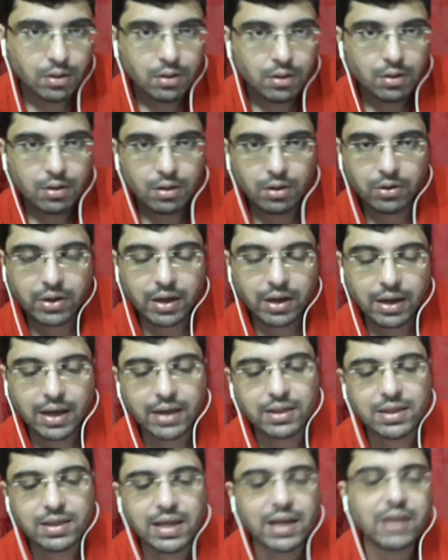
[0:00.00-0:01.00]
Okay,
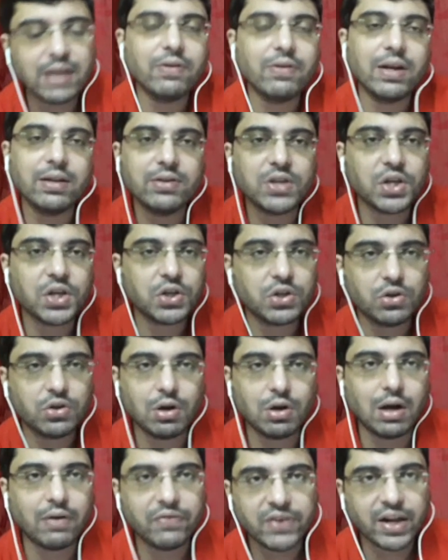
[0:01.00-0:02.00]
and then even just
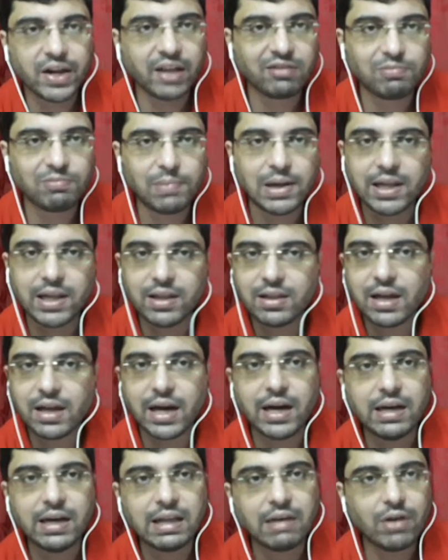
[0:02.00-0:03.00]
after explaining the
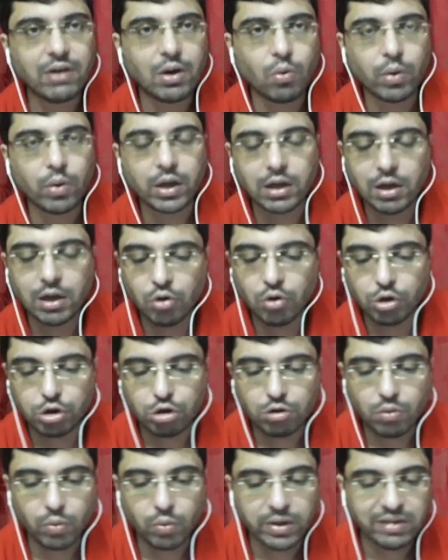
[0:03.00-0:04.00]
idea, we'll quickly go
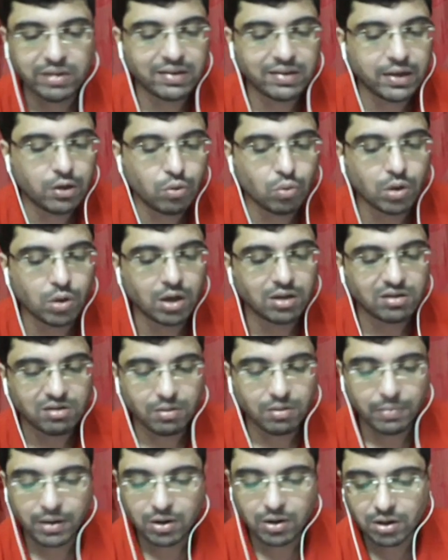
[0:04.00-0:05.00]
through queen c2 also,
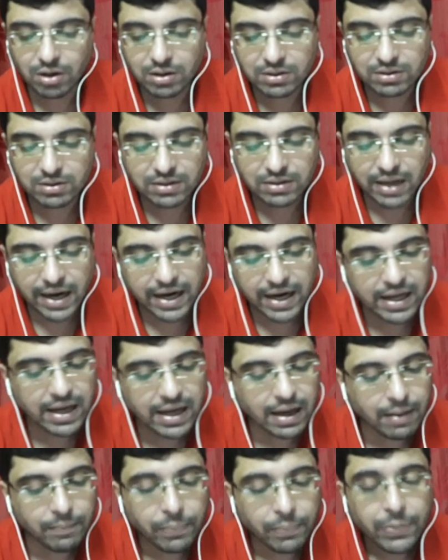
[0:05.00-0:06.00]
because the
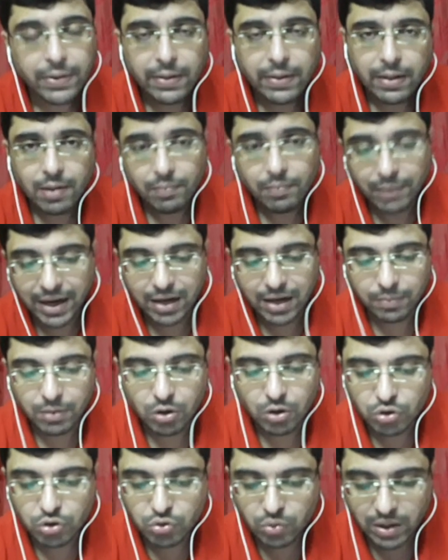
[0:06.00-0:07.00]
idea might be
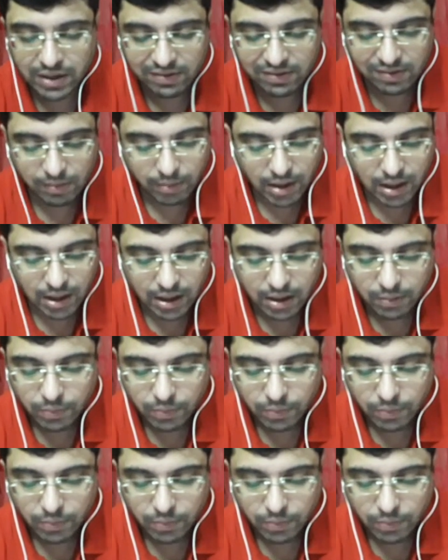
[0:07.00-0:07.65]
usually similar.